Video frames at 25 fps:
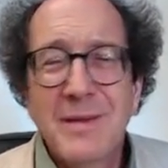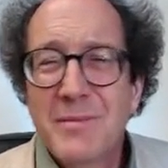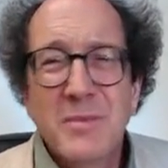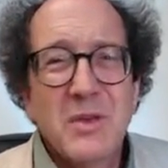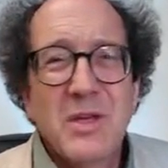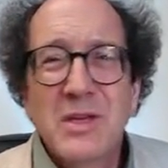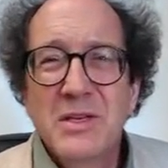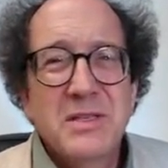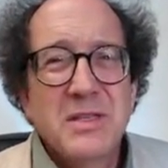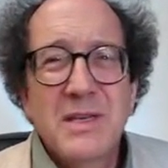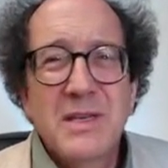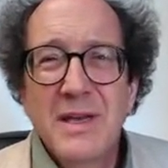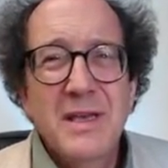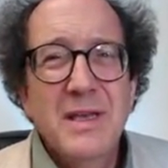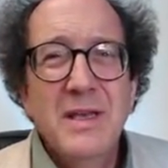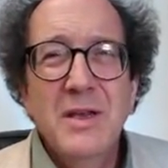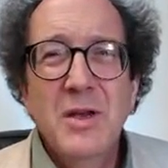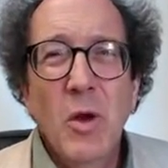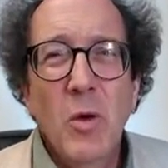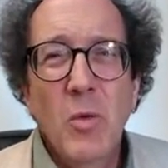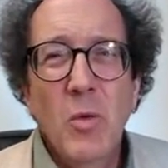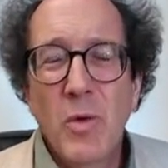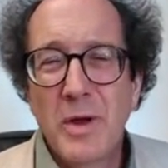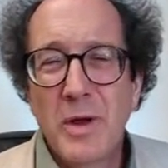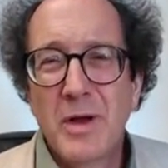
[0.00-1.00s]
Because you
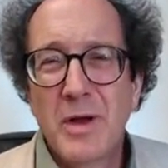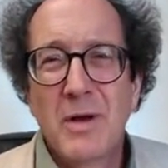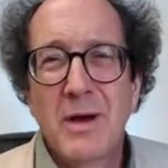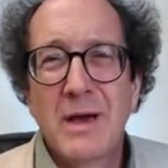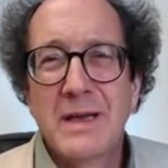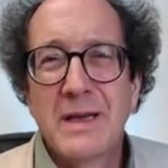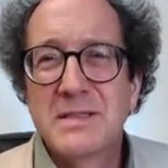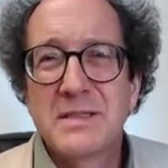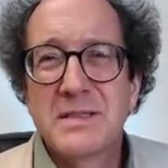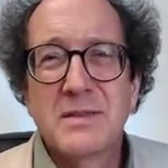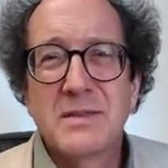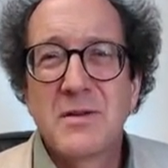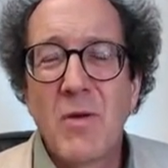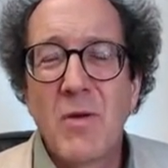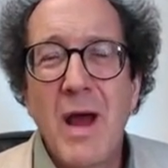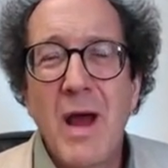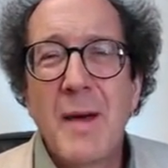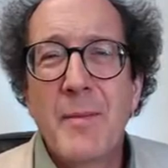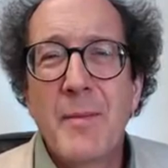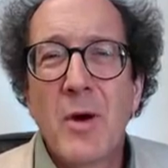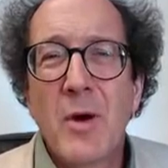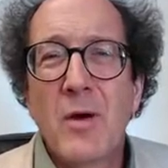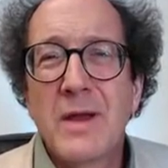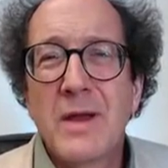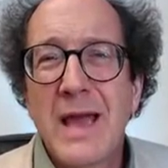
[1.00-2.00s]
don't want to
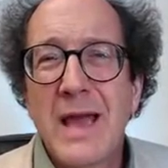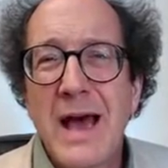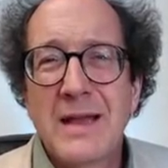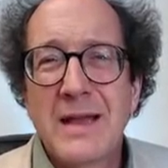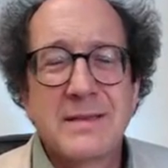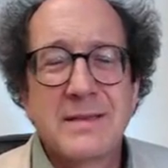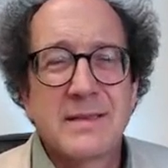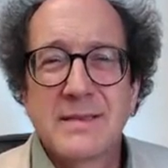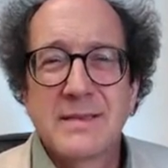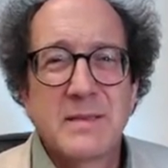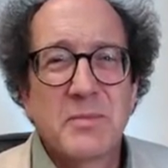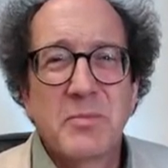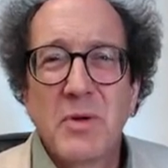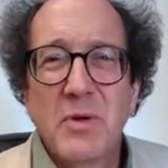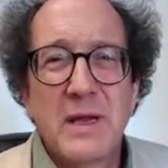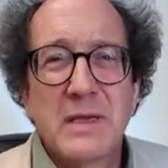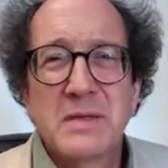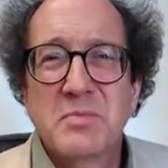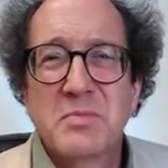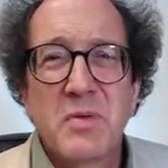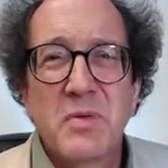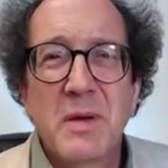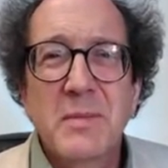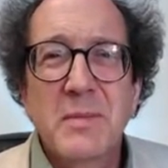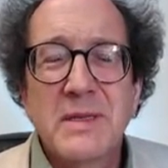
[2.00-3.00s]
ascribe all kinds of
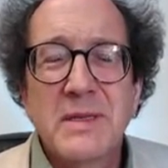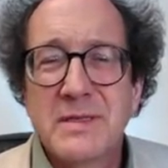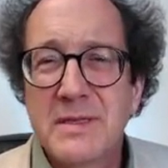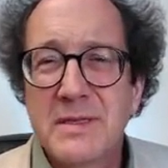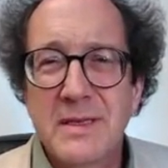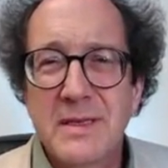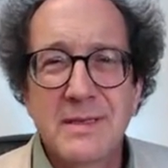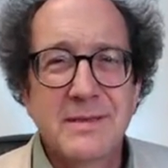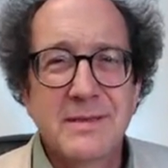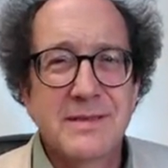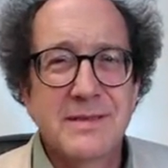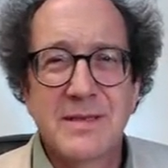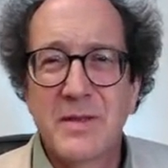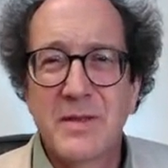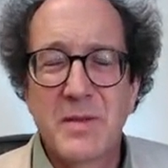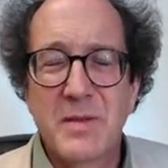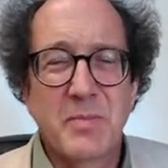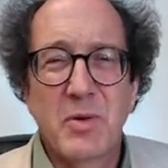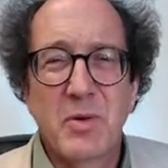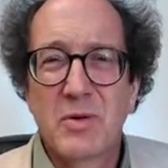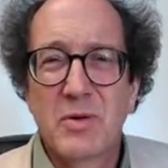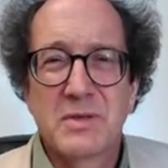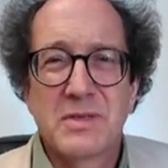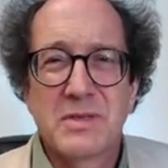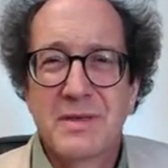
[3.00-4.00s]
suppressed premises to the
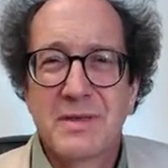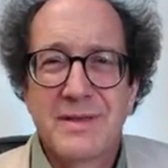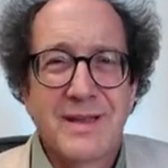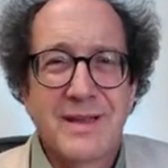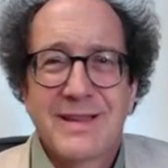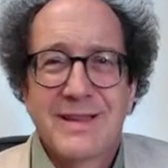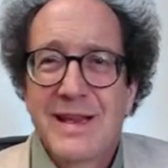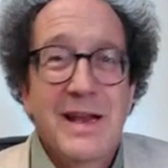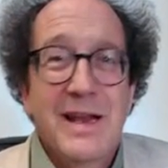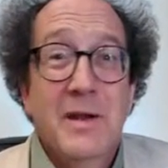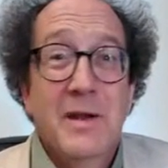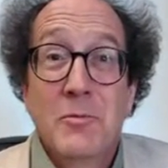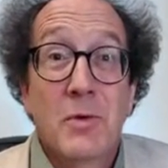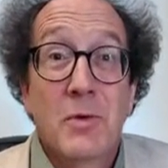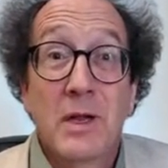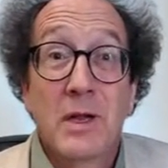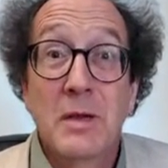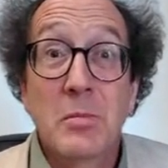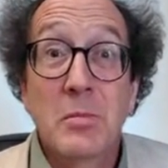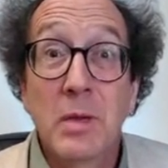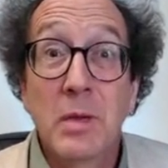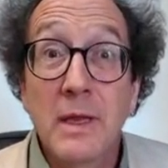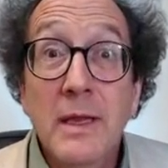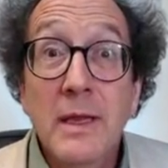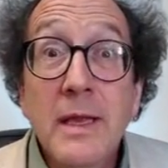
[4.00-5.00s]
person that they didn't really
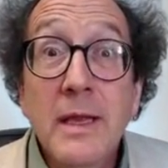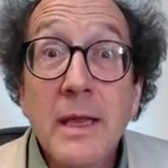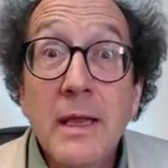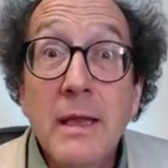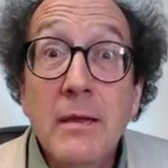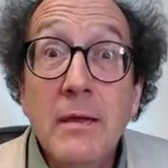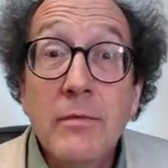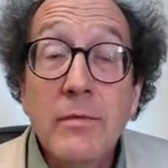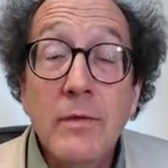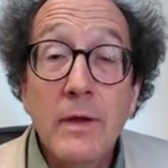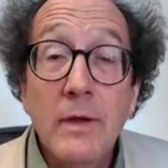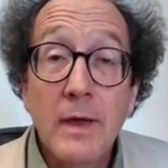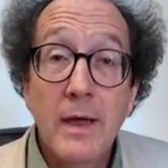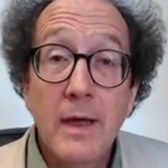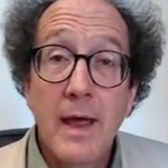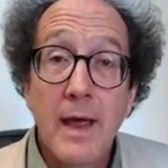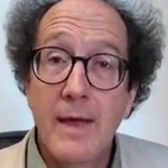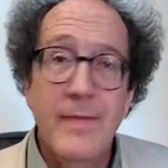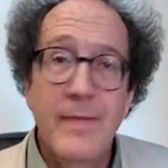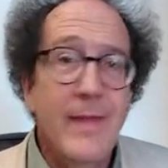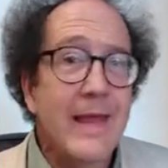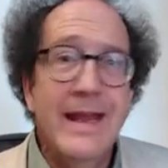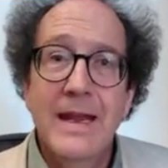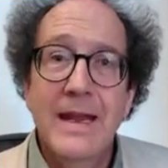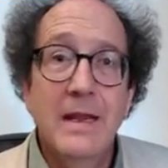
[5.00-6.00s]
believe
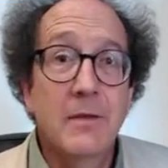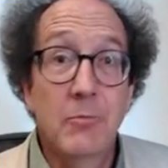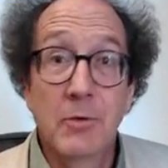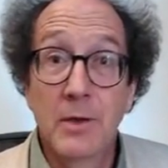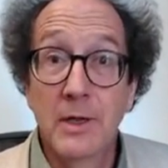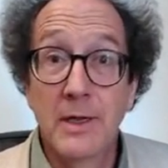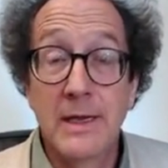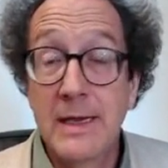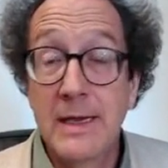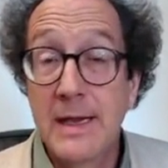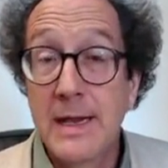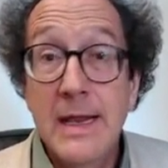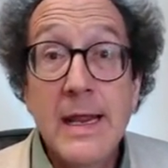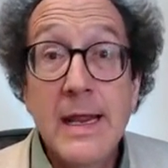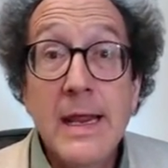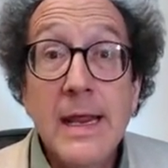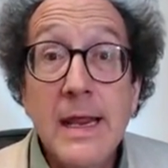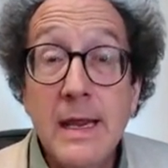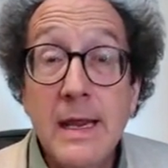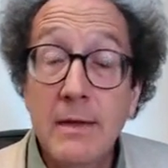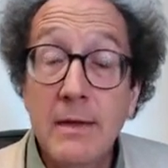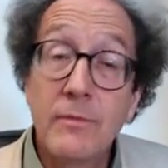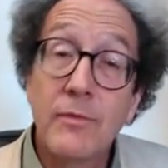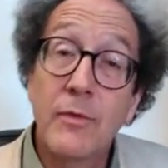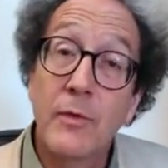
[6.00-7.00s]
and they didn't really
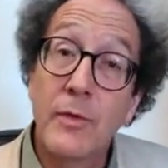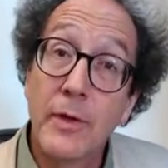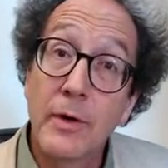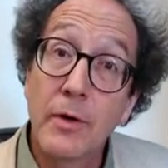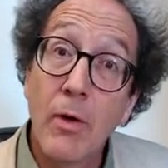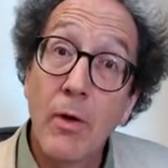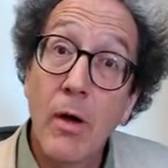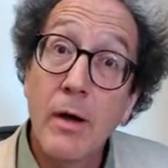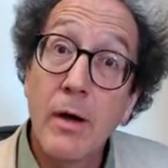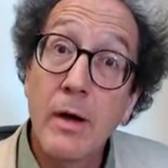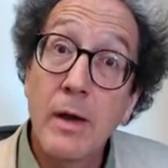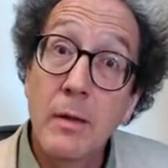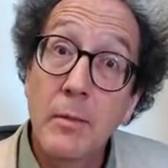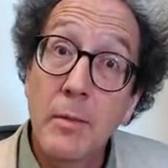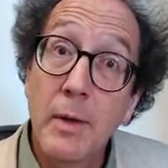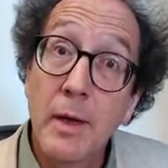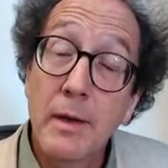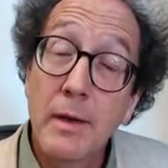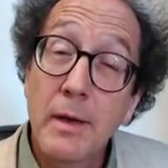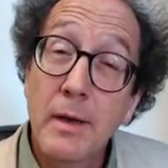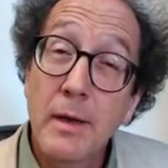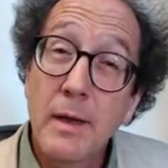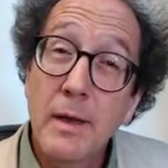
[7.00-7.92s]
need their argument.